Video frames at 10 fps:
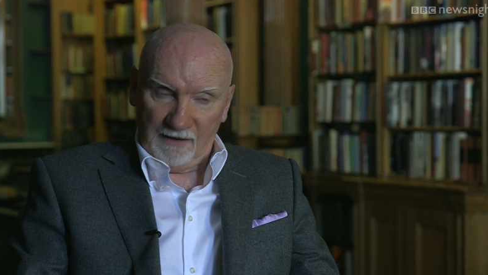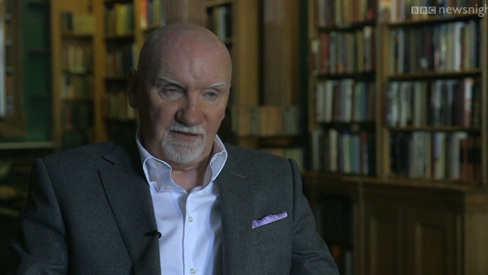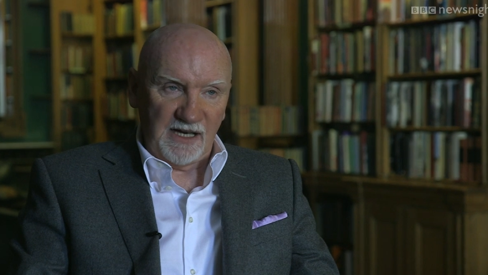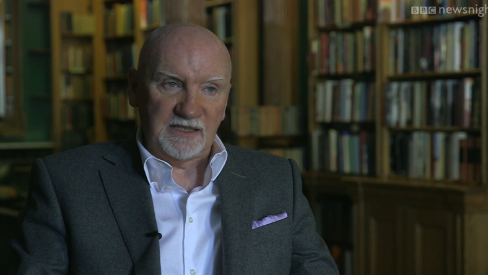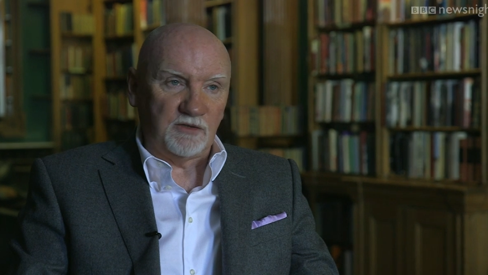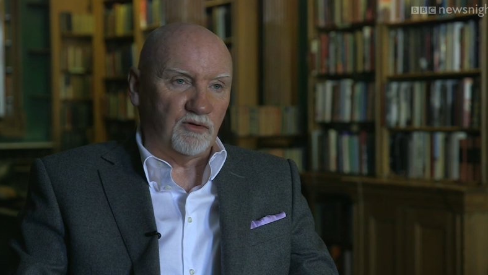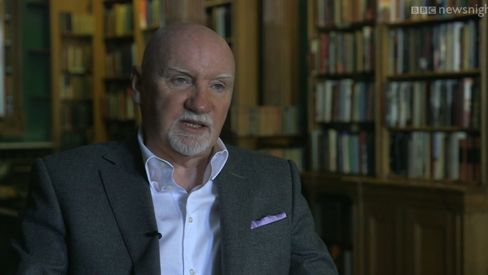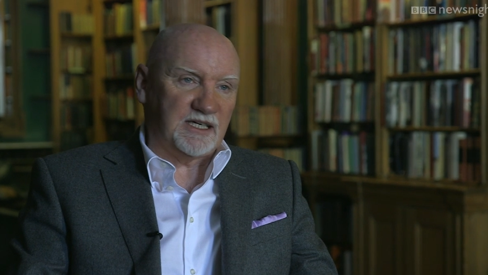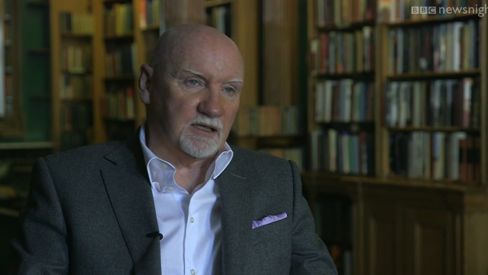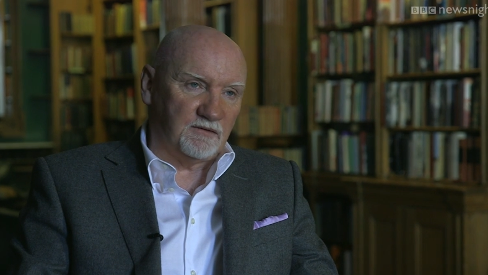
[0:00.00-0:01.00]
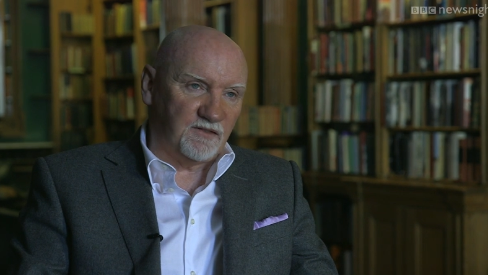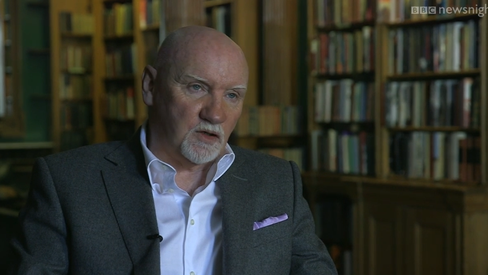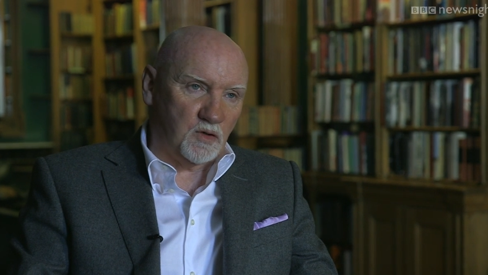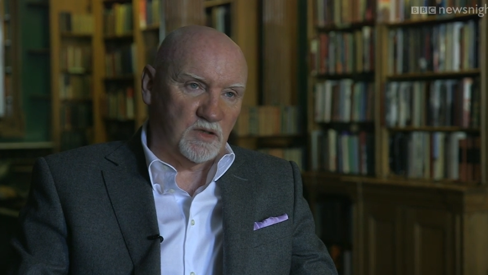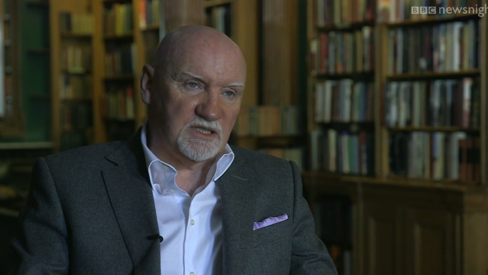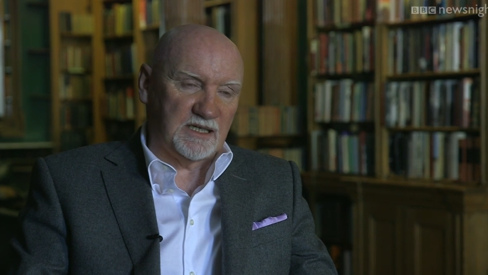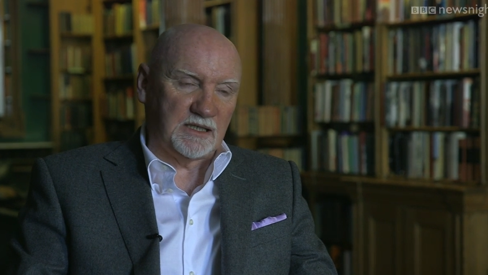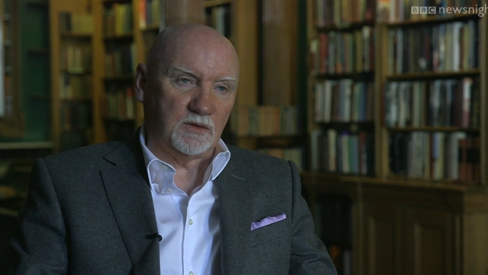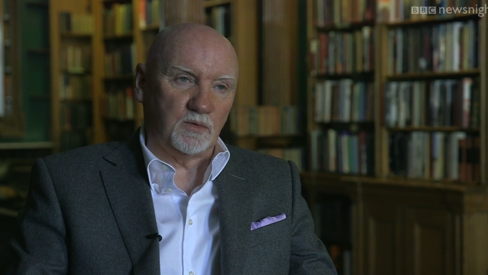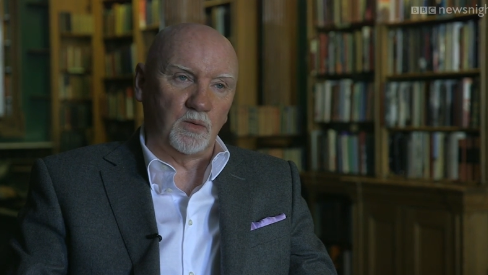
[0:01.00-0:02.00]
I find it really
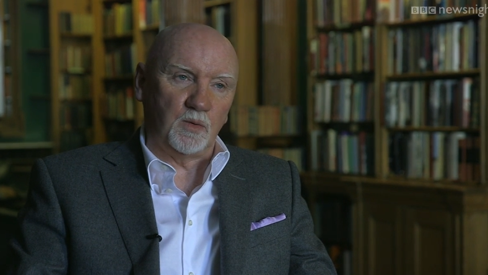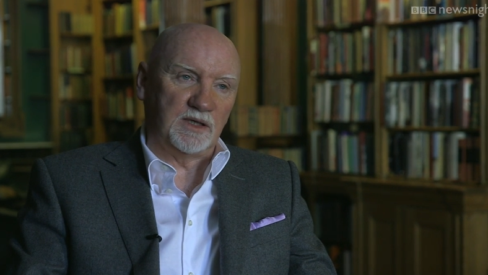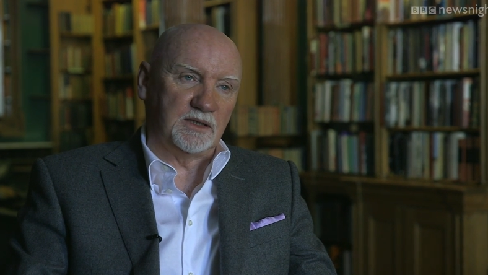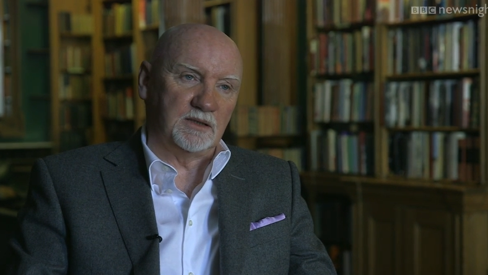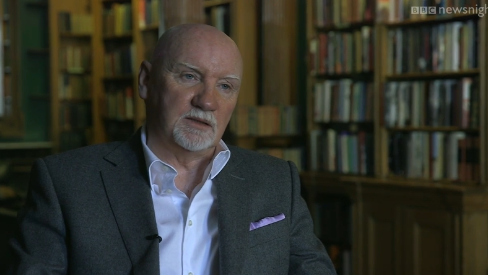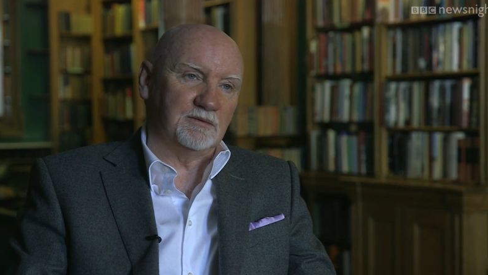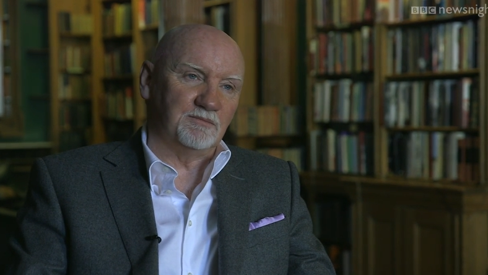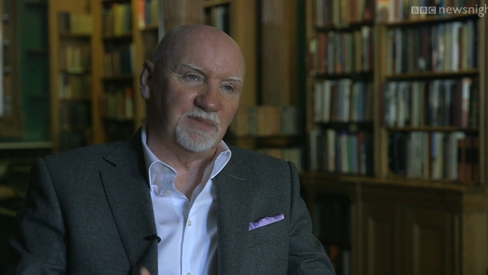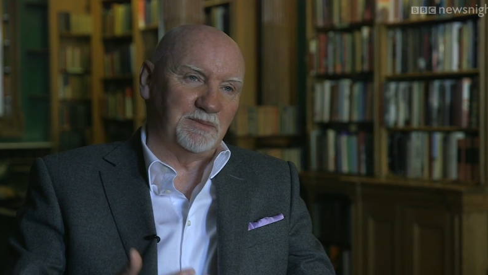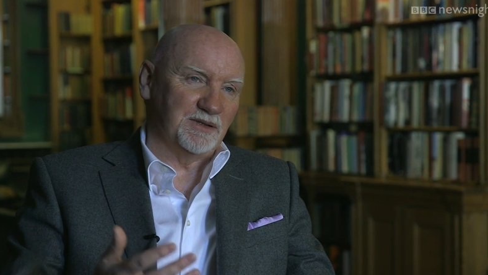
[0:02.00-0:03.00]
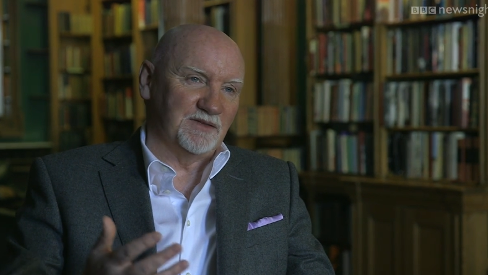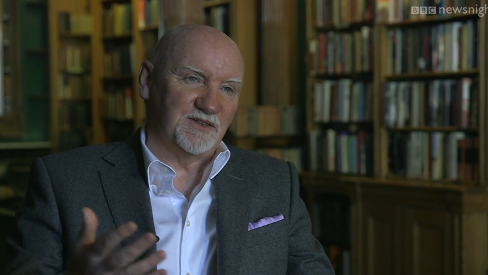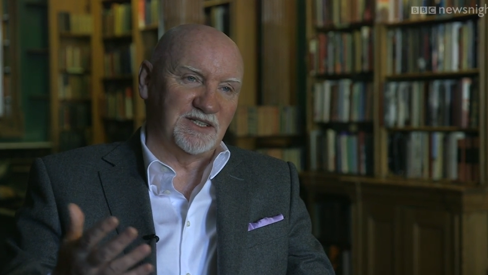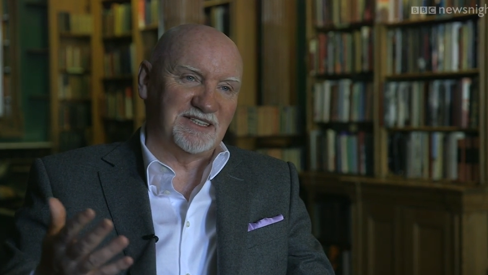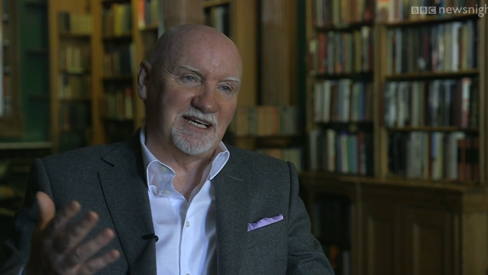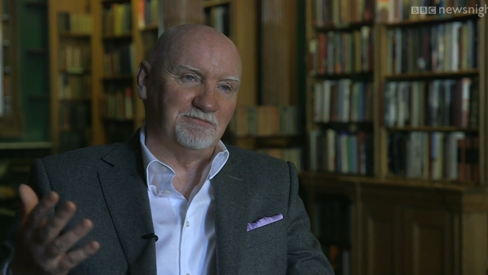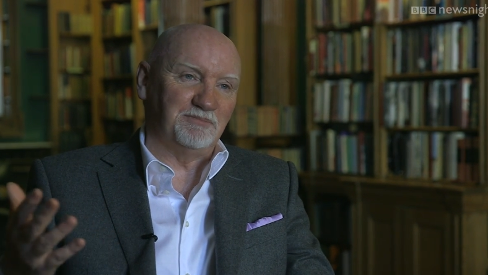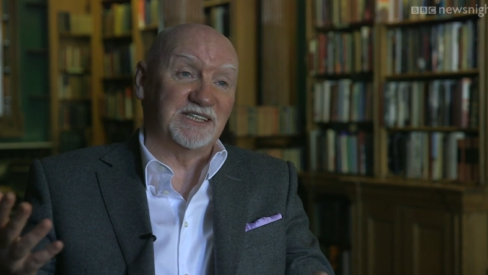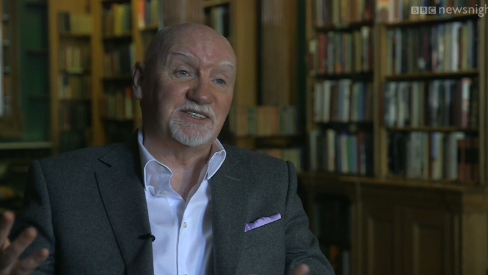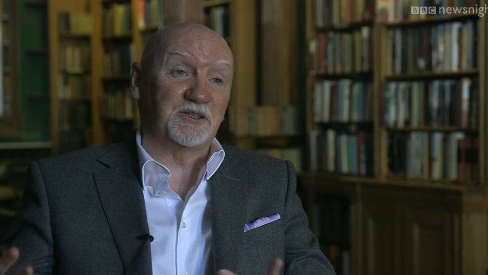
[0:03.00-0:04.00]
confusing when people of the same
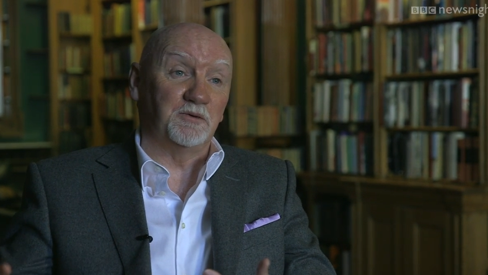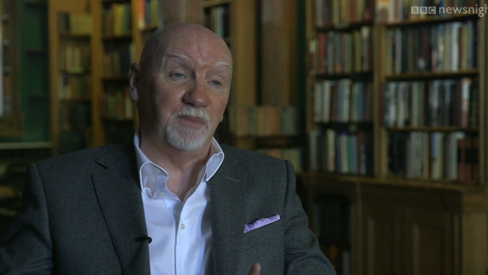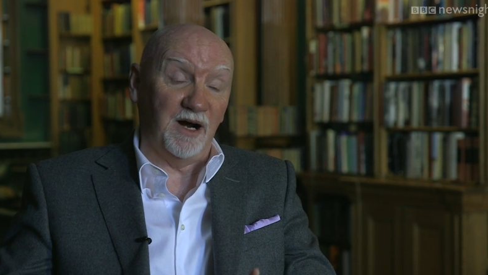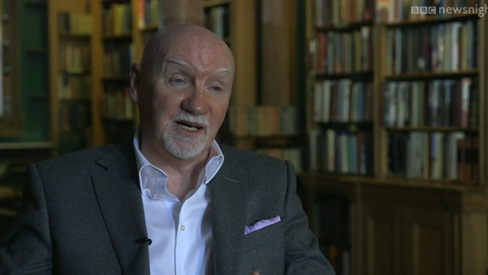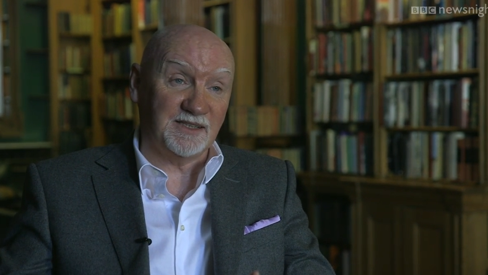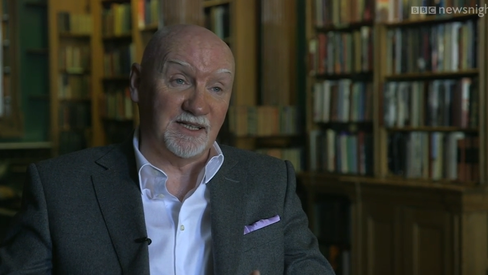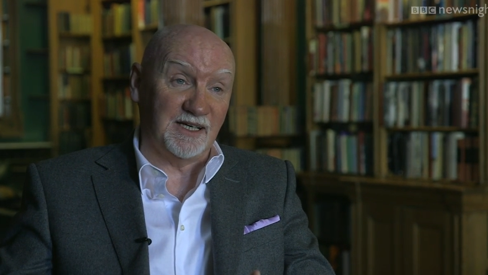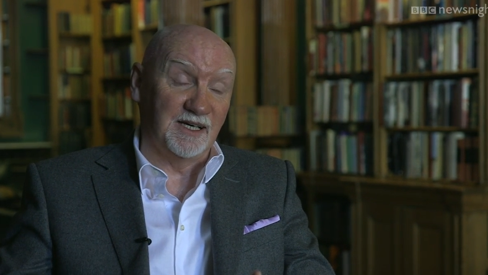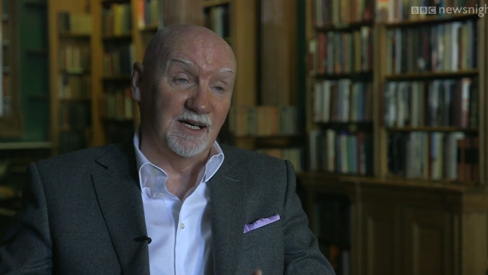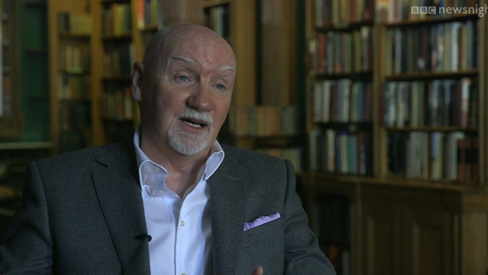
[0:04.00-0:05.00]
political party